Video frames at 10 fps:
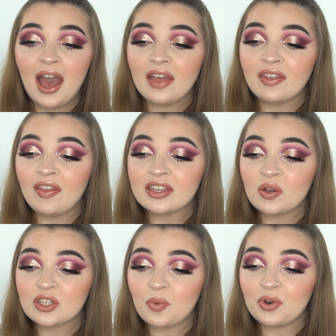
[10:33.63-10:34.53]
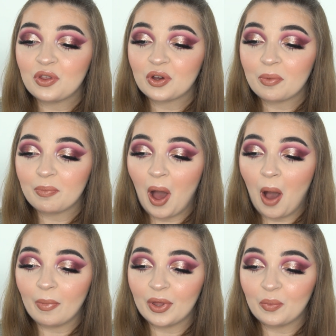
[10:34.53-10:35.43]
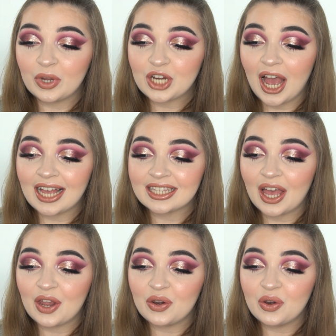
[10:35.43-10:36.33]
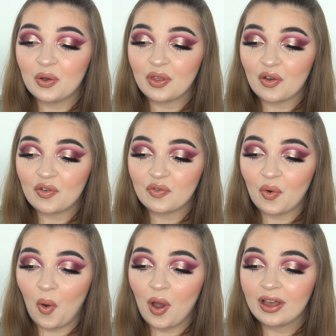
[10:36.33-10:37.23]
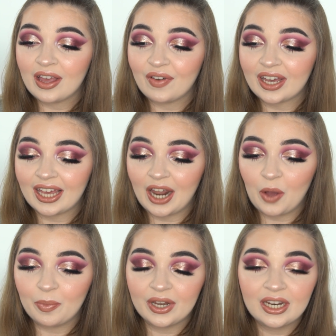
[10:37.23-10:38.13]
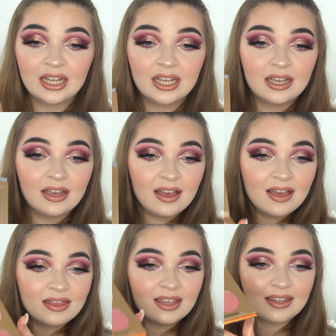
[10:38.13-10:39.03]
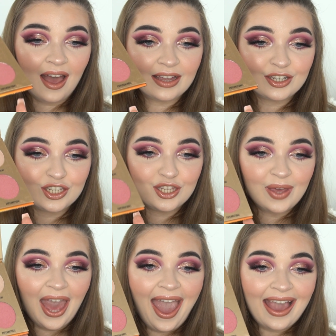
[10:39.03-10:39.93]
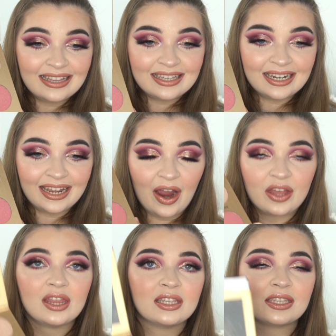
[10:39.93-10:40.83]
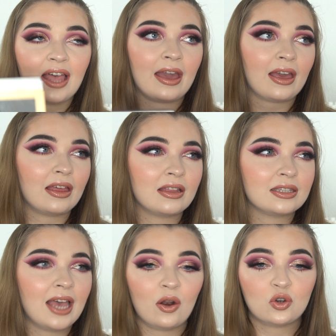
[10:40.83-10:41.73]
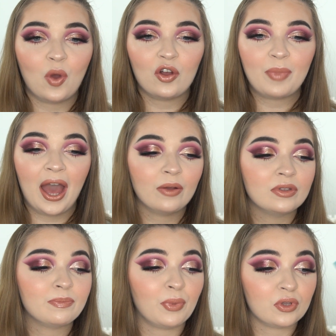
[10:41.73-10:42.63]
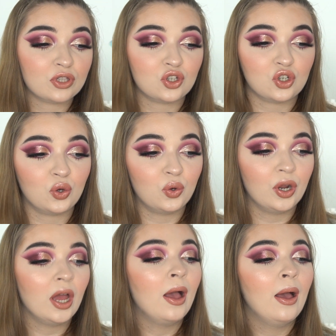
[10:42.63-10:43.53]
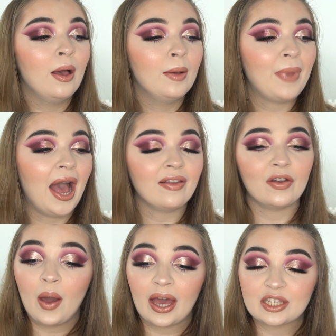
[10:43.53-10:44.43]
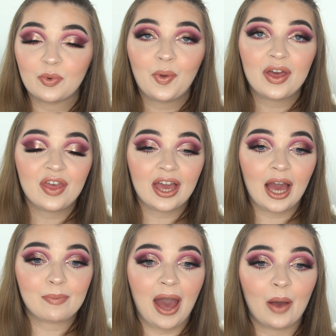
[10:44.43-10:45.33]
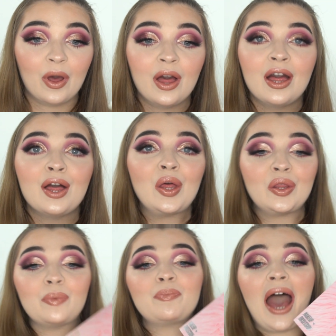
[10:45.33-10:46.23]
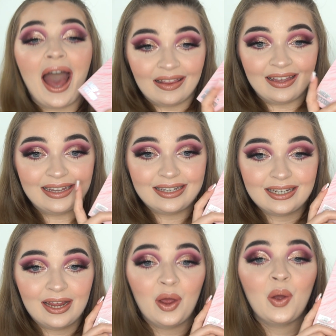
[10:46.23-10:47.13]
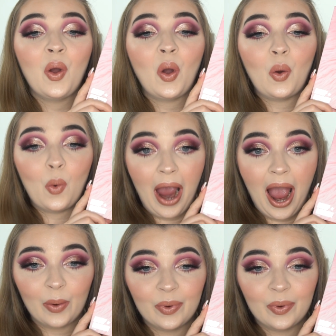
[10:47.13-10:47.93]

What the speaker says: And then there's also another compartment which has another 4, if I can get it open, this side. So you get 8 in here. I think this is like either 10 or 12 pounds, but such a good palette. Okay, so what do I think about the palette? Wow.